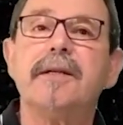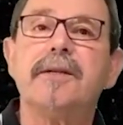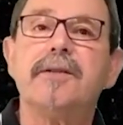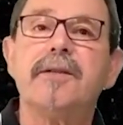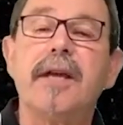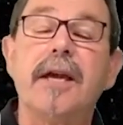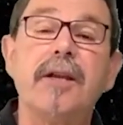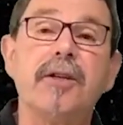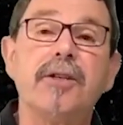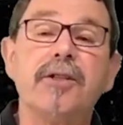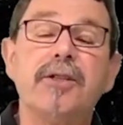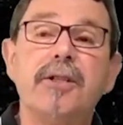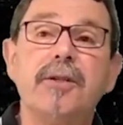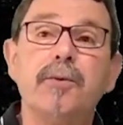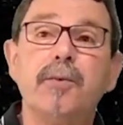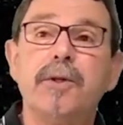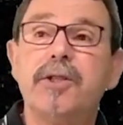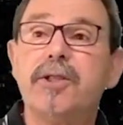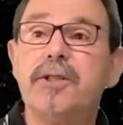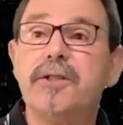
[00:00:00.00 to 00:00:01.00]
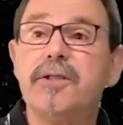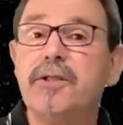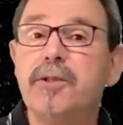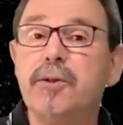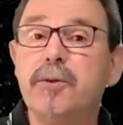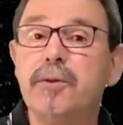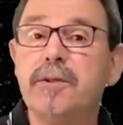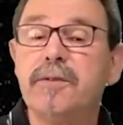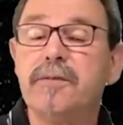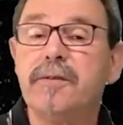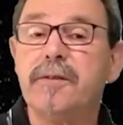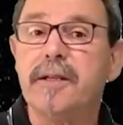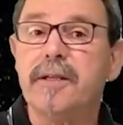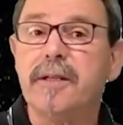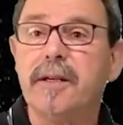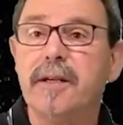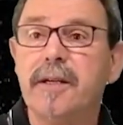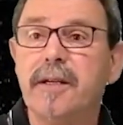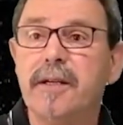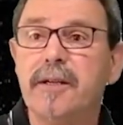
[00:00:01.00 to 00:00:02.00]
energy which is used
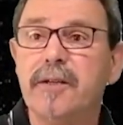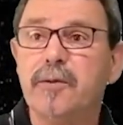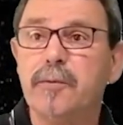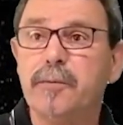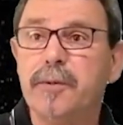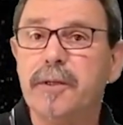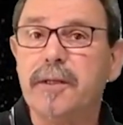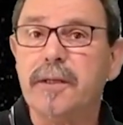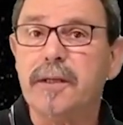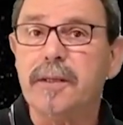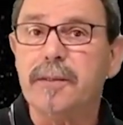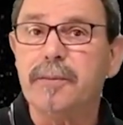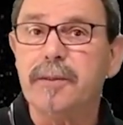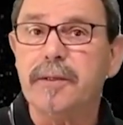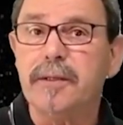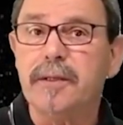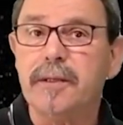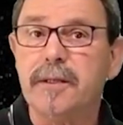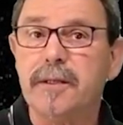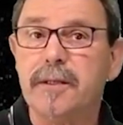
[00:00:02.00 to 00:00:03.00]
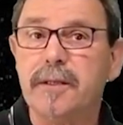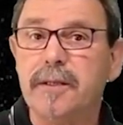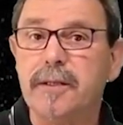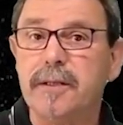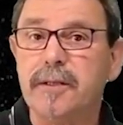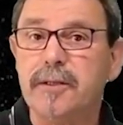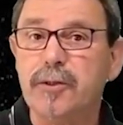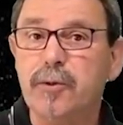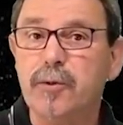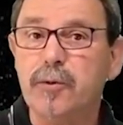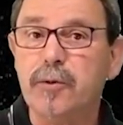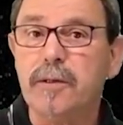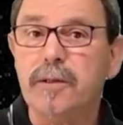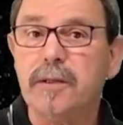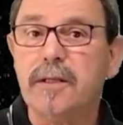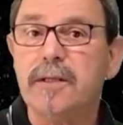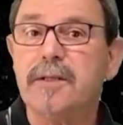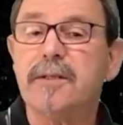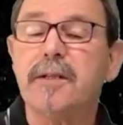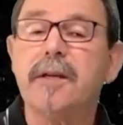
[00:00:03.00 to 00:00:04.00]
finally to build up a new,
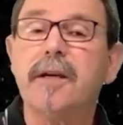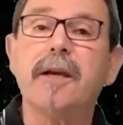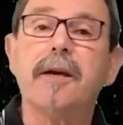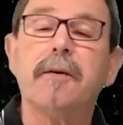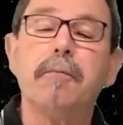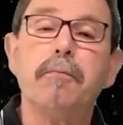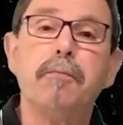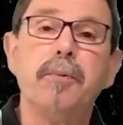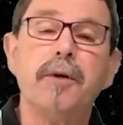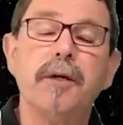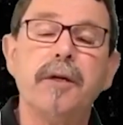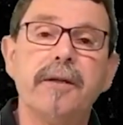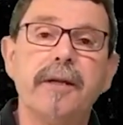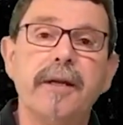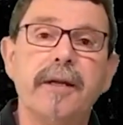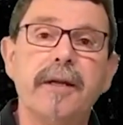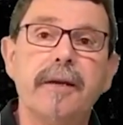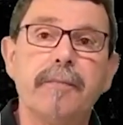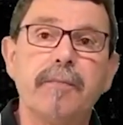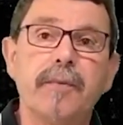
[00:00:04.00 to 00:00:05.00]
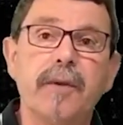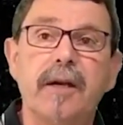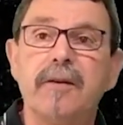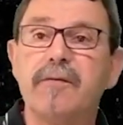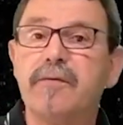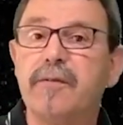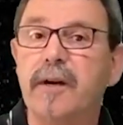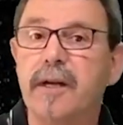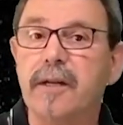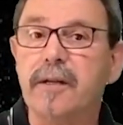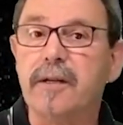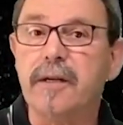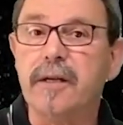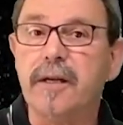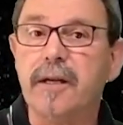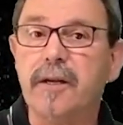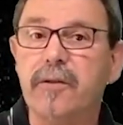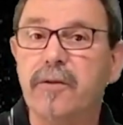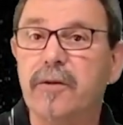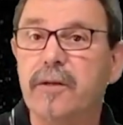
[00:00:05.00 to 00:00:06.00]
let's say, building, and
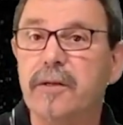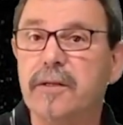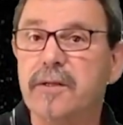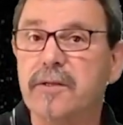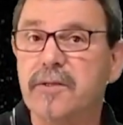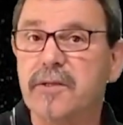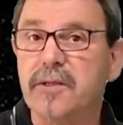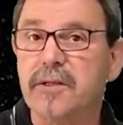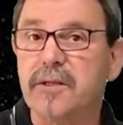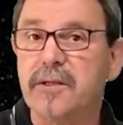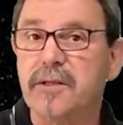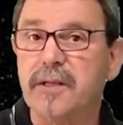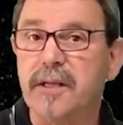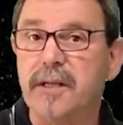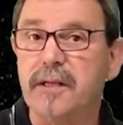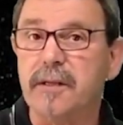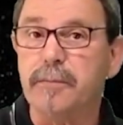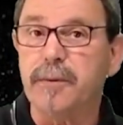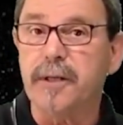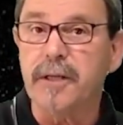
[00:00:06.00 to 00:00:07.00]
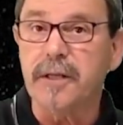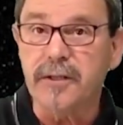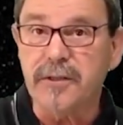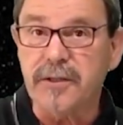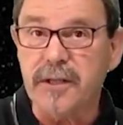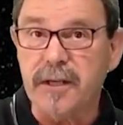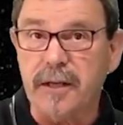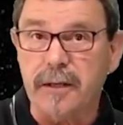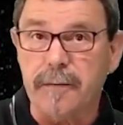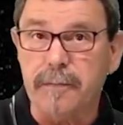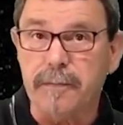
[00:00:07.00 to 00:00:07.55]
finally the sustainability.